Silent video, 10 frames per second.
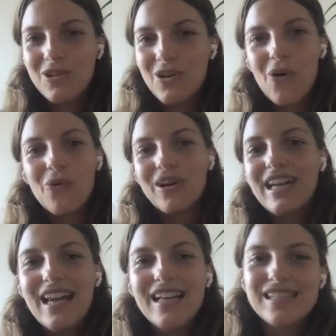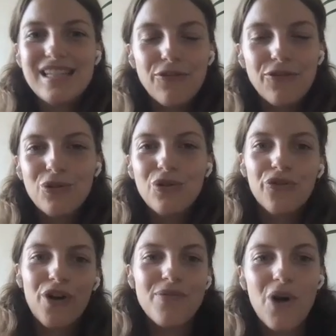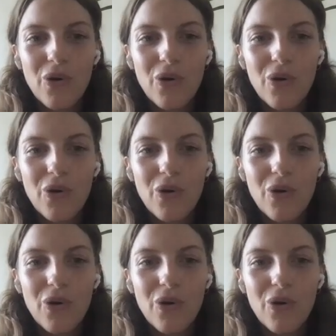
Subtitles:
we're eating seafood from the